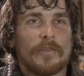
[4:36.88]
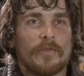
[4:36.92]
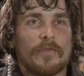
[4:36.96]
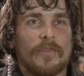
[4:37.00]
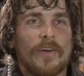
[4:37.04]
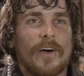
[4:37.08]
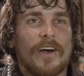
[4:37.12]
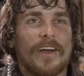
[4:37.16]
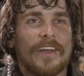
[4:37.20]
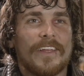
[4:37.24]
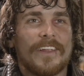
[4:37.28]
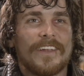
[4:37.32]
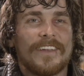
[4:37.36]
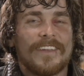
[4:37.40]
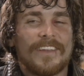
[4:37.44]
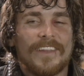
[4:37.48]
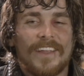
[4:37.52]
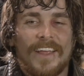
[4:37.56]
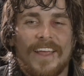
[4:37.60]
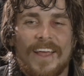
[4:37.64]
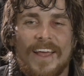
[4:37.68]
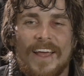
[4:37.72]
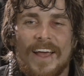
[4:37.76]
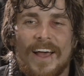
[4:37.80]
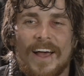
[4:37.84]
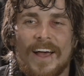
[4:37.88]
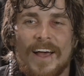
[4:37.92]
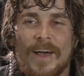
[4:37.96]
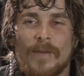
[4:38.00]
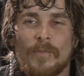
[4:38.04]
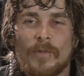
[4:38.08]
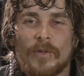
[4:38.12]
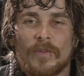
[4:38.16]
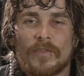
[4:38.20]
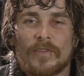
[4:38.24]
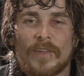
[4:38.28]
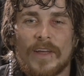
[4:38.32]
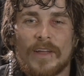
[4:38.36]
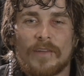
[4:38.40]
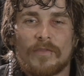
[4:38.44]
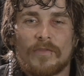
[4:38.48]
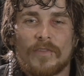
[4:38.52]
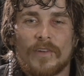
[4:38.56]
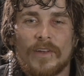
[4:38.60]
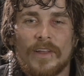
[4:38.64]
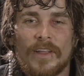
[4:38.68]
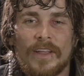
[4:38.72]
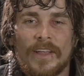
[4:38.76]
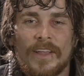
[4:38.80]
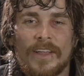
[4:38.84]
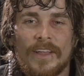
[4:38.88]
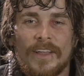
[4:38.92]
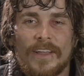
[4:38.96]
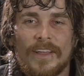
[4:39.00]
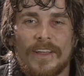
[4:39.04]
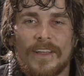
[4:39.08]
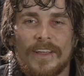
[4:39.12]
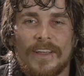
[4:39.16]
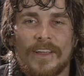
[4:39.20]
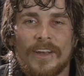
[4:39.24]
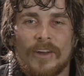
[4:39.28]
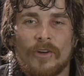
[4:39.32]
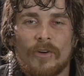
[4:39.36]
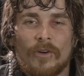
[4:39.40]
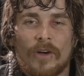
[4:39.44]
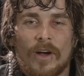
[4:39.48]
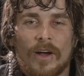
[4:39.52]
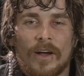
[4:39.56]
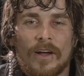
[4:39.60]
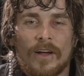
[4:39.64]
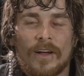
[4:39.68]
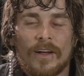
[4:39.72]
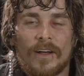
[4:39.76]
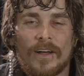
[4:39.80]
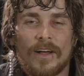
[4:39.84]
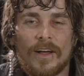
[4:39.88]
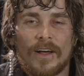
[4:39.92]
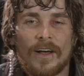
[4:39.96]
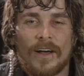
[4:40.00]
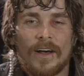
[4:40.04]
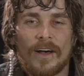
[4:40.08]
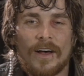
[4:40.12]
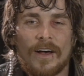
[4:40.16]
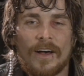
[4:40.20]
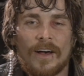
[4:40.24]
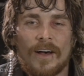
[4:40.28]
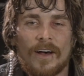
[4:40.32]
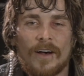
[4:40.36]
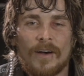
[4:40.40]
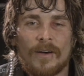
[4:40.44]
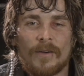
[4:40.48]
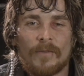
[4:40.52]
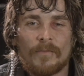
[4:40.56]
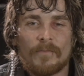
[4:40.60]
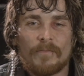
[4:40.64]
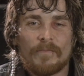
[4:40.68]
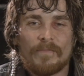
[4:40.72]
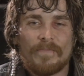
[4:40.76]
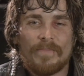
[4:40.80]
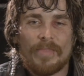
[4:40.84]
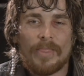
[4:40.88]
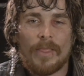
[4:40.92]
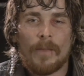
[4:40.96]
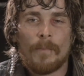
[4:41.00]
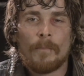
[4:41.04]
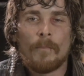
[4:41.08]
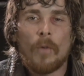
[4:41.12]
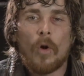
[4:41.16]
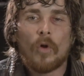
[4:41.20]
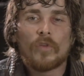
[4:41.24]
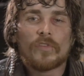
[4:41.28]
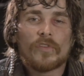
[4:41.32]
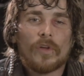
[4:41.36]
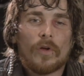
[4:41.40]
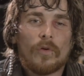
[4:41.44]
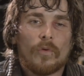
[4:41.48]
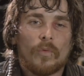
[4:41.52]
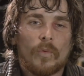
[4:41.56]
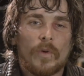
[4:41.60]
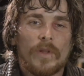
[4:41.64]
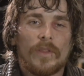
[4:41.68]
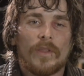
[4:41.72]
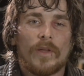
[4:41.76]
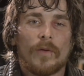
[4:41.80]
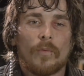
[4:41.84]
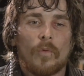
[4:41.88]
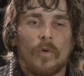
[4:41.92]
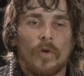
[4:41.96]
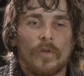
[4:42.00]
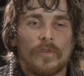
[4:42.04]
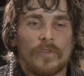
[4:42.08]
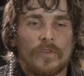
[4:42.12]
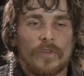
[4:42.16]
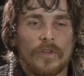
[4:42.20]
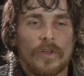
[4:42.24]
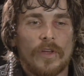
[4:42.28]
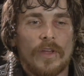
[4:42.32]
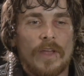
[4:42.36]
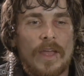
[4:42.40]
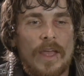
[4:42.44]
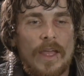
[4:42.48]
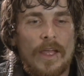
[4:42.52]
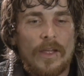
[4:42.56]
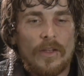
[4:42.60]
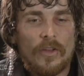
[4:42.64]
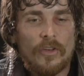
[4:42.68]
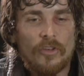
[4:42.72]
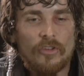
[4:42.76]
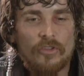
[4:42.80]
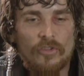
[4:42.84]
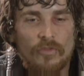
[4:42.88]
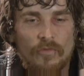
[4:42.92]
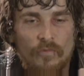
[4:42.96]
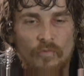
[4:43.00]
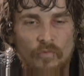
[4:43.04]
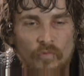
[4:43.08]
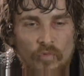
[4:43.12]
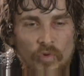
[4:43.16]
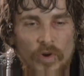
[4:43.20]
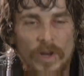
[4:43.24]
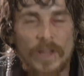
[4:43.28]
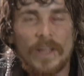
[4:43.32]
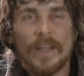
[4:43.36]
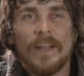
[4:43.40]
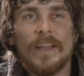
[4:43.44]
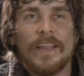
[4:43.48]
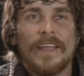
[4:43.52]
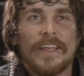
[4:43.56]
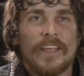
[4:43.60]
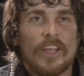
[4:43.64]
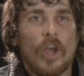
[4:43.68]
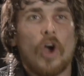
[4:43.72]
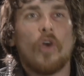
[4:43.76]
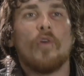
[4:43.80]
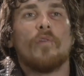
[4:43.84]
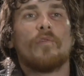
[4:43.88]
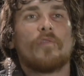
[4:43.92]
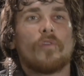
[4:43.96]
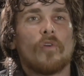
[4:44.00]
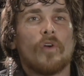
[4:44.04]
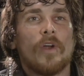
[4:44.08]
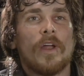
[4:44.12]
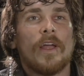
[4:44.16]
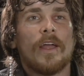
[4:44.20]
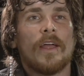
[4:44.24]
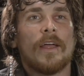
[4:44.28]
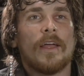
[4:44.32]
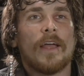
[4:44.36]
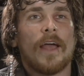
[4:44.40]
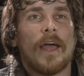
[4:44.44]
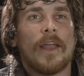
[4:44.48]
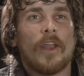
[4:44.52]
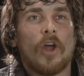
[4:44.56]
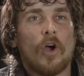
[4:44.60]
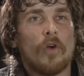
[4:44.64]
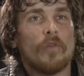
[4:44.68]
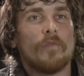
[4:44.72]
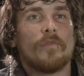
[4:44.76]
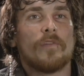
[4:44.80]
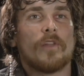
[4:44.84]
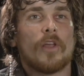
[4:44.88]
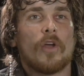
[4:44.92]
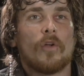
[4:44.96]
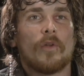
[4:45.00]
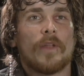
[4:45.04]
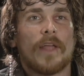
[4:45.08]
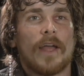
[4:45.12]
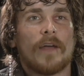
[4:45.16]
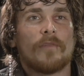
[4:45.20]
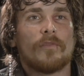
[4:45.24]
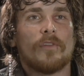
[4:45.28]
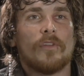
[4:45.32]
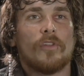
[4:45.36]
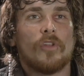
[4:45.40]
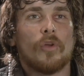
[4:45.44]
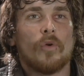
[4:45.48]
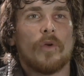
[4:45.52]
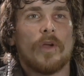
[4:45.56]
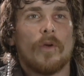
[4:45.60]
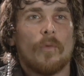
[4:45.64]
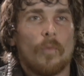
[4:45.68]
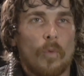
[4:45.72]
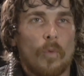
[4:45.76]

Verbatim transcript: the fight, uh, but thankfully, you know, our, our motto with it was that really go for it and hopefully only have to do it